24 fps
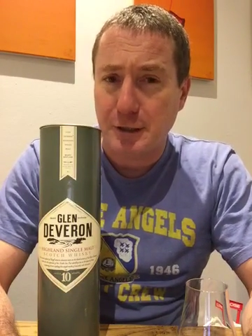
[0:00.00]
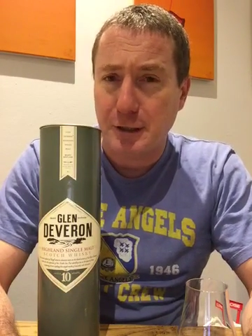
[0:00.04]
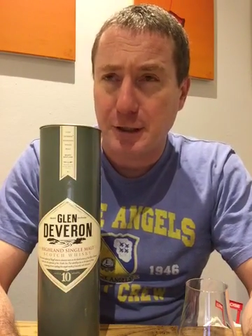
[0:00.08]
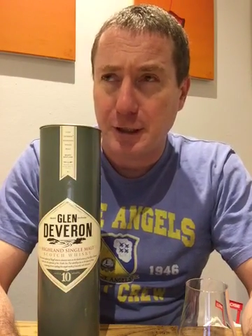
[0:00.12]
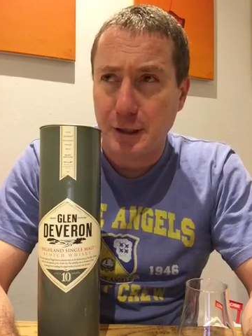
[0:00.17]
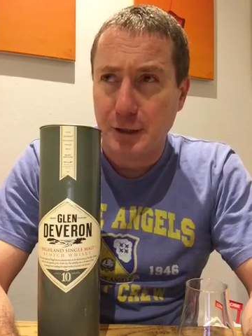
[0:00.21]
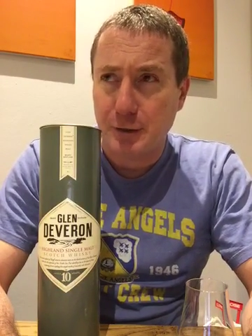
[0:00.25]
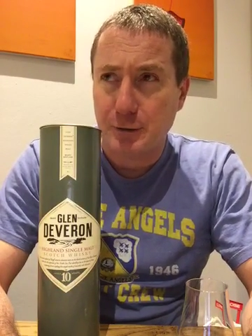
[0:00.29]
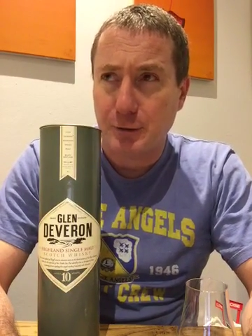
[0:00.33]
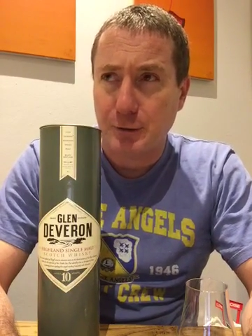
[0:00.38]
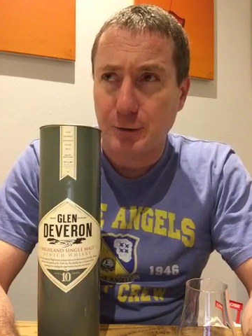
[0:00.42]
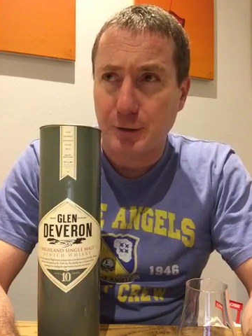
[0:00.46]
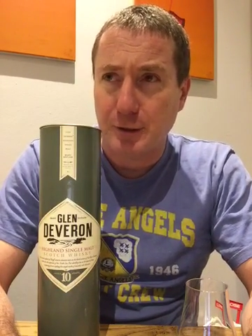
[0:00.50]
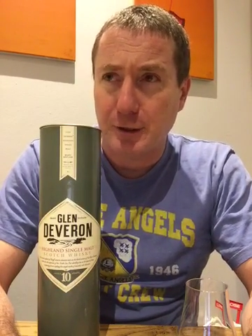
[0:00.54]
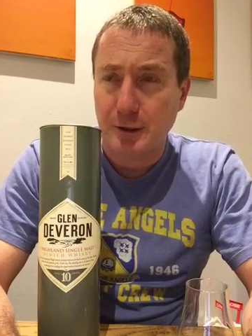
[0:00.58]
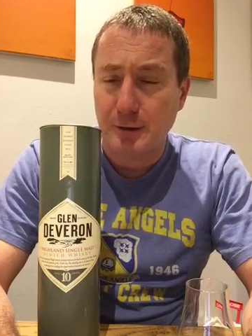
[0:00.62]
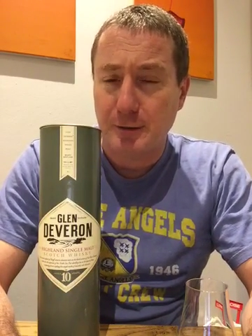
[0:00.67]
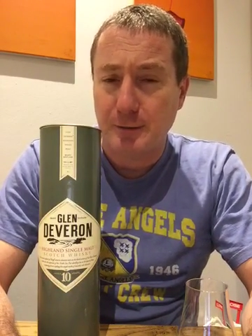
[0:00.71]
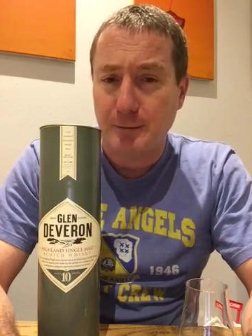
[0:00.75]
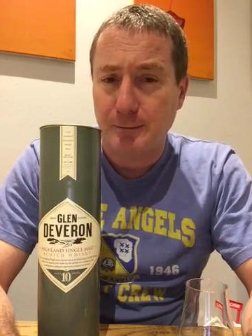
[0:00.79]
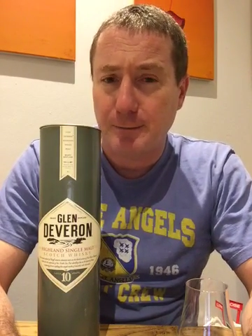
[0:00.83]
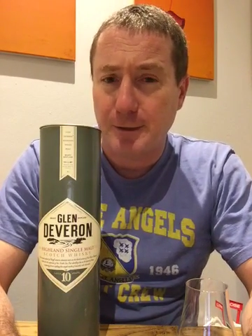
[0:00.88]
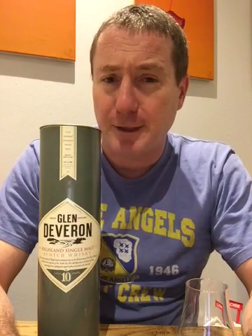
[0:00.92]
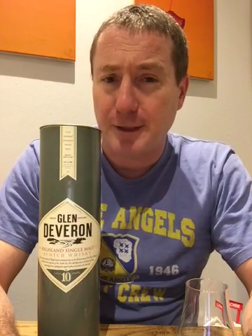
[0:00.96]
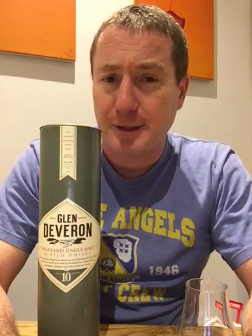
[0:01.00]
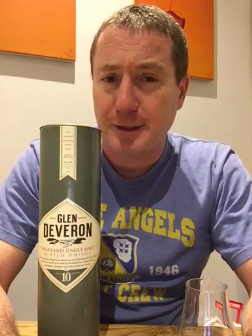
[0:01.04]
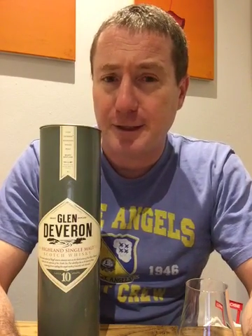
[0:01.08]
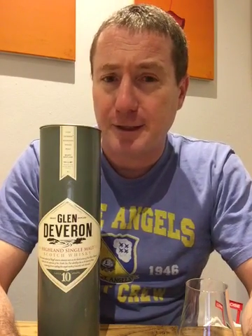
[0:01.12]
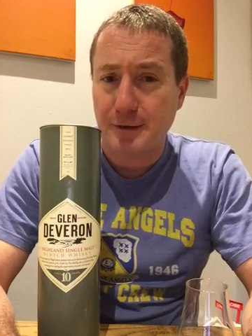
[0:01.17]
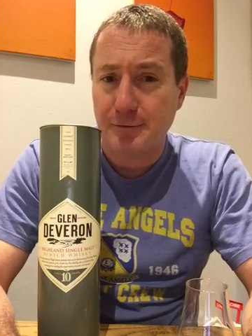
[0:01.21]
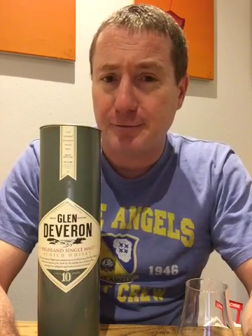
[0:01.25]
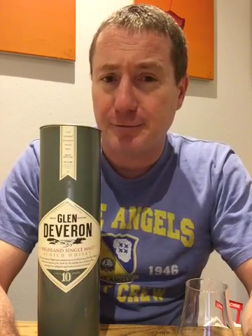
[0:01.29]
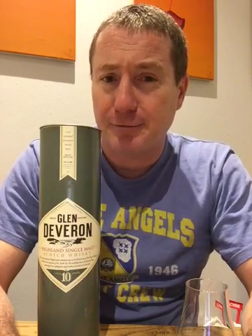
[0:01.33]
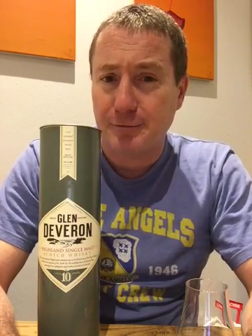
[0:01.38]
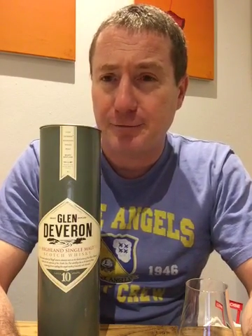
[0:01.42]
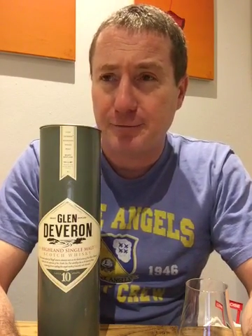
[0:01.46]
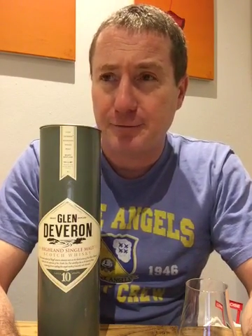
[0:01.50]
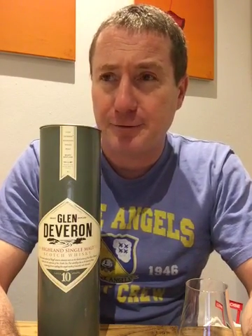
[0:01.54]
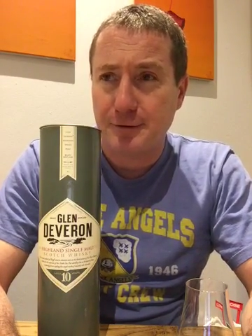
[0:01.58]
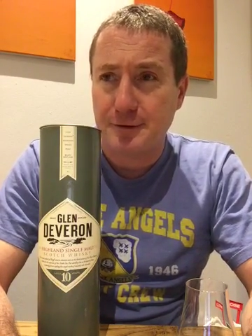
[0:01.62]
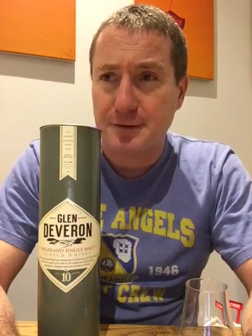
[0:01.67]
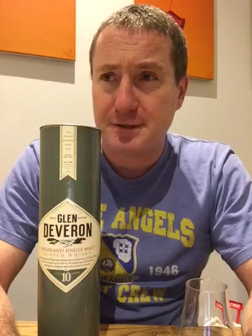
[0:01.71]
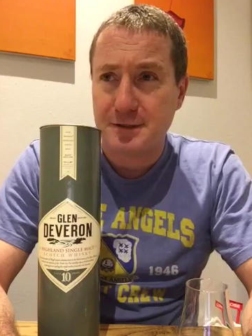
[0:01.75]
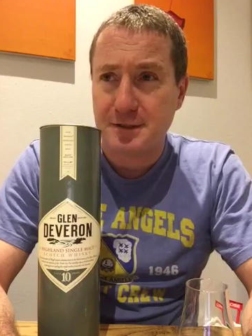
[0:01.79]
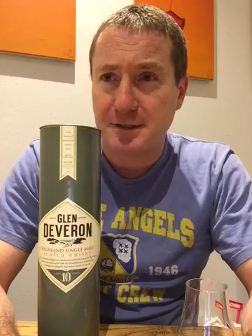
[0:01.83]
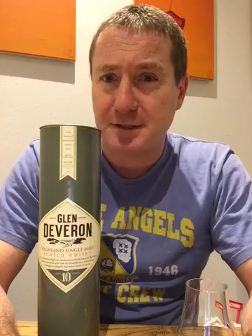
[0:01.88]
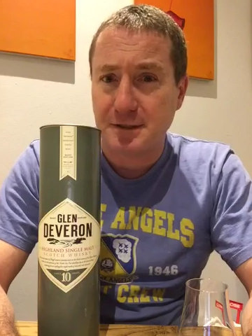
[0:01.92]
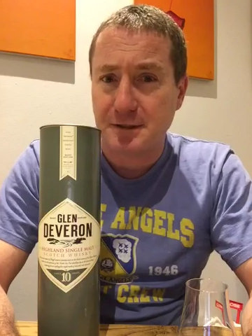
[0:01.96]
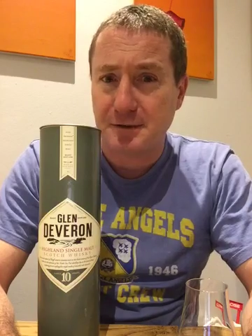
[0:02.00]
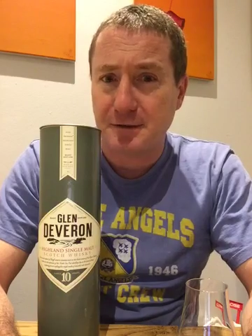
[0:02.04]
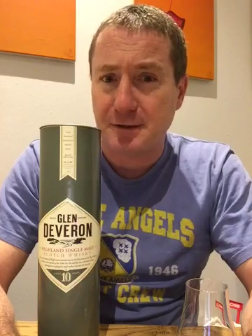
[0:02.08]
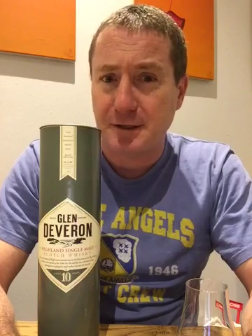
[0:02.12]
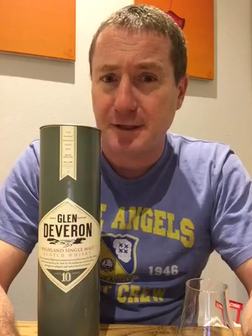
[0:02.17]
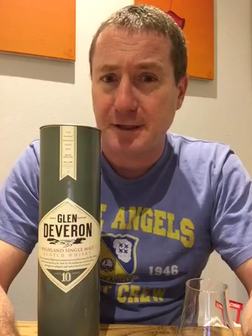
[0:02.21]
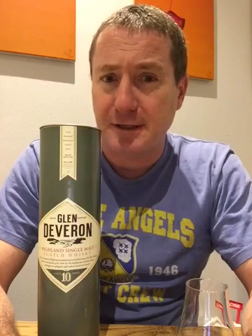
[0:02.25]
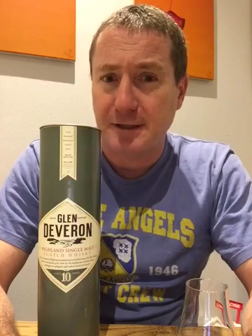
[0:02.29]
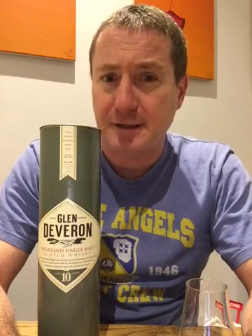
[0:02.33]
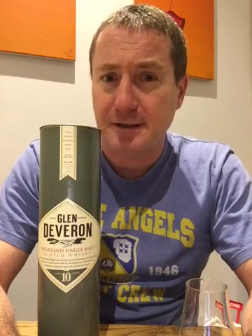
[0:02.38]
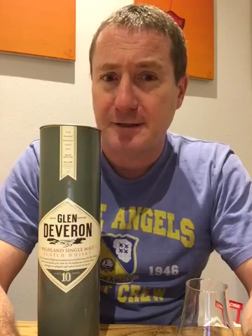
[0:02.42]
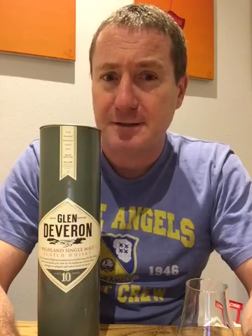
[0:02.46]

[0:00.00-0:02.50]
they call it Macduff Distillery.